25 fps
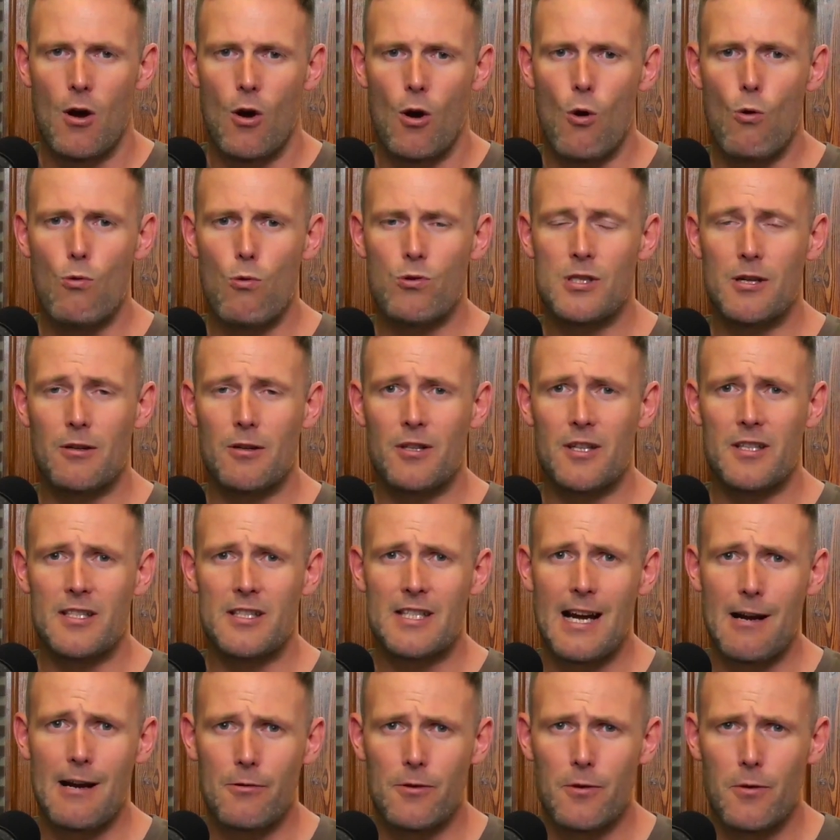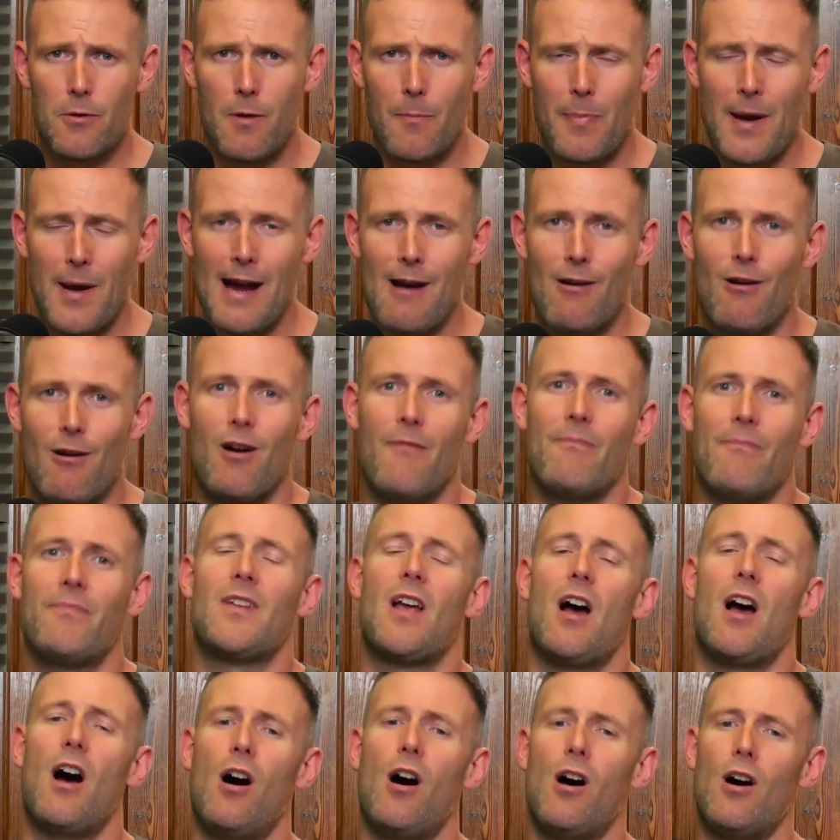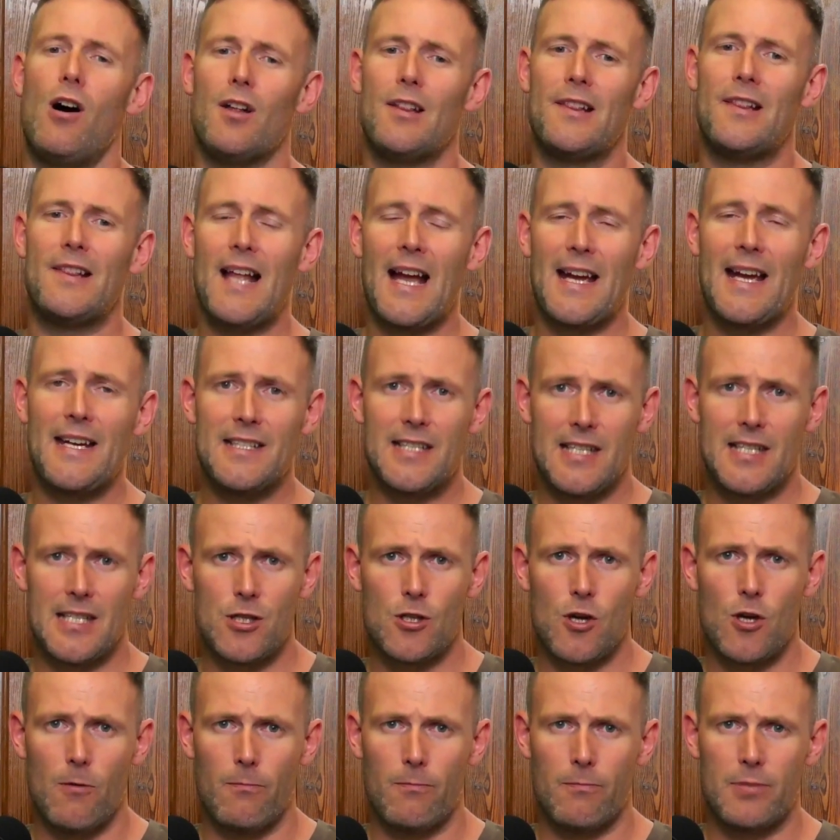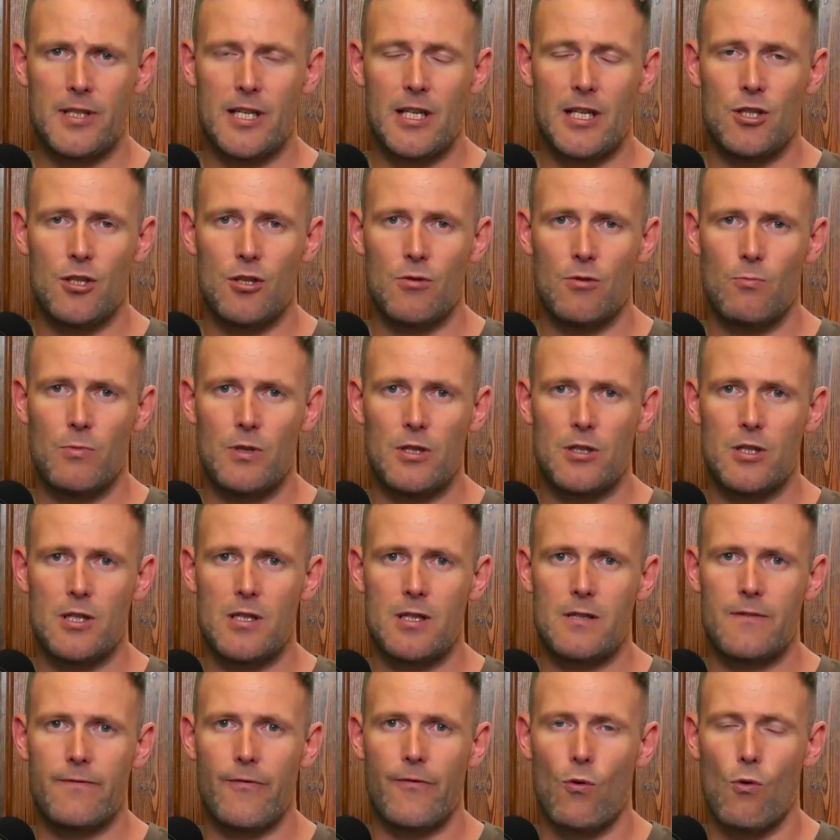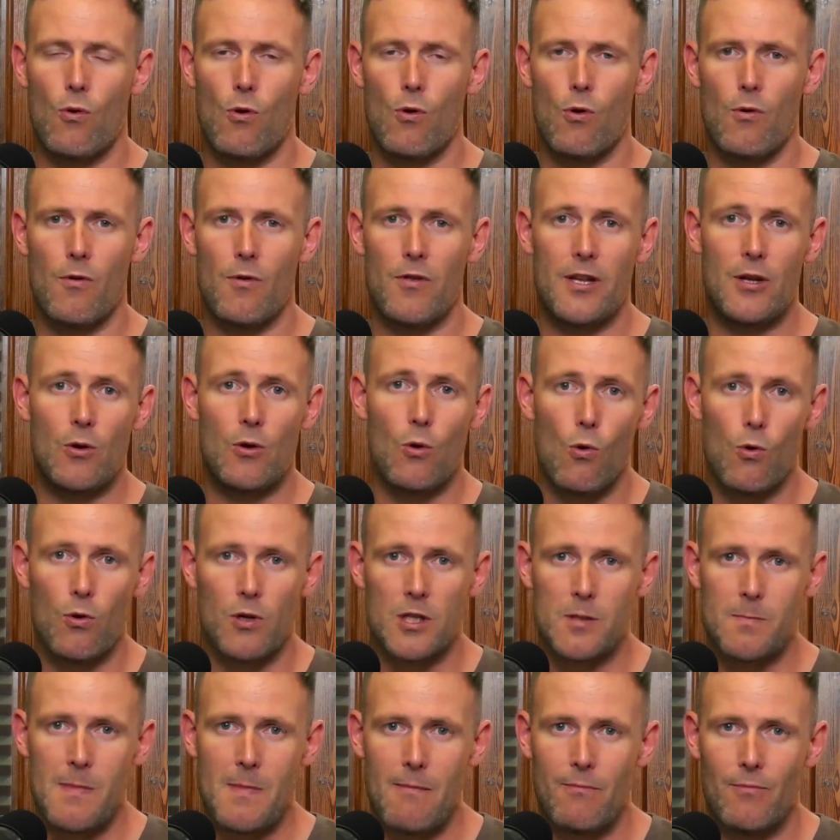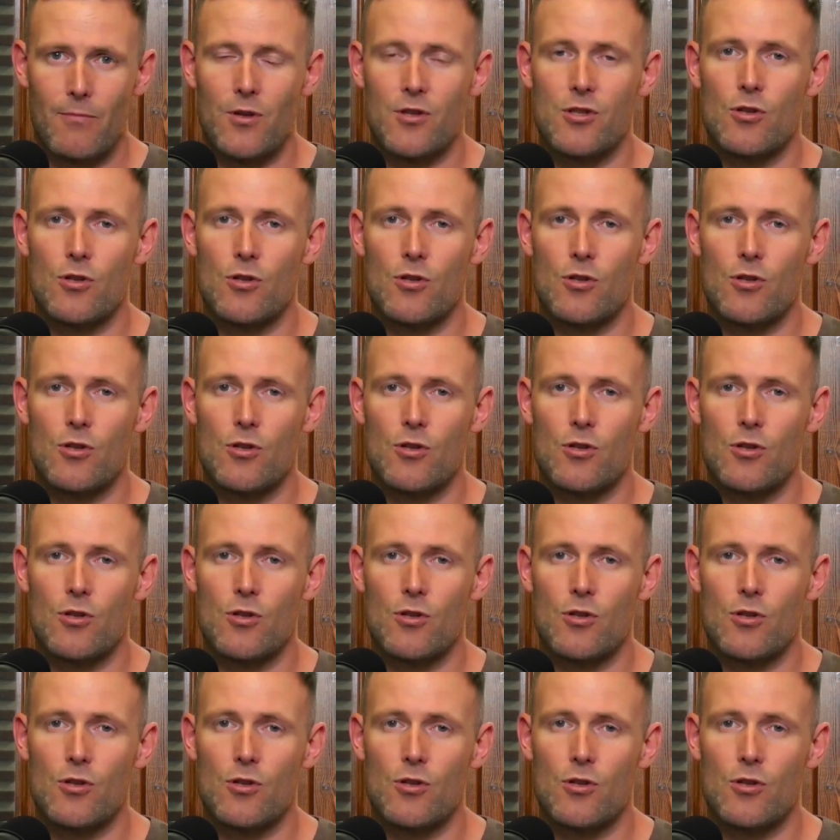Also going to tell you about our latest competition, which is for the August members.